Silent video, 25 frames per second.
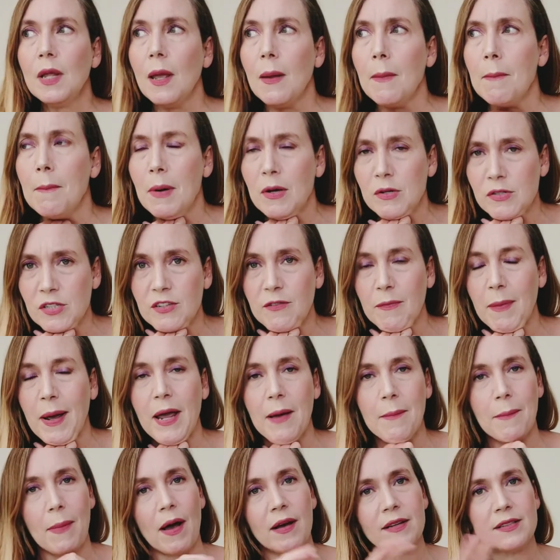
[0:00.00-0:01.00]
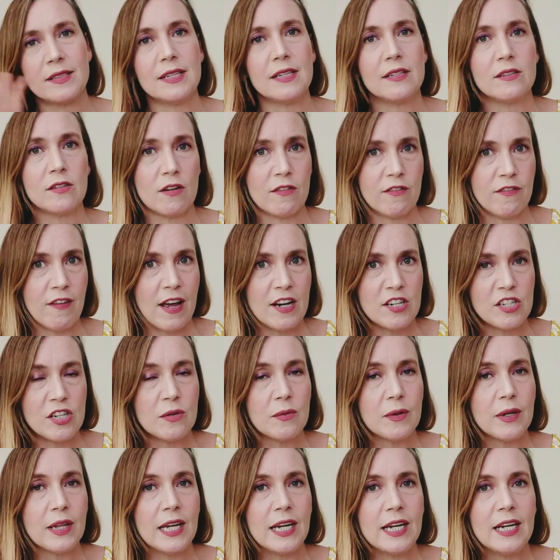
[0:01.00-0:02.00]
Most of my unboxings are fashion
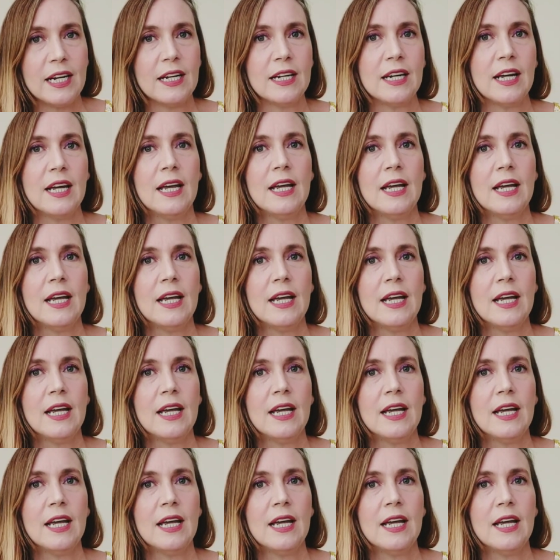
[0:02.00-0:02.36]
related,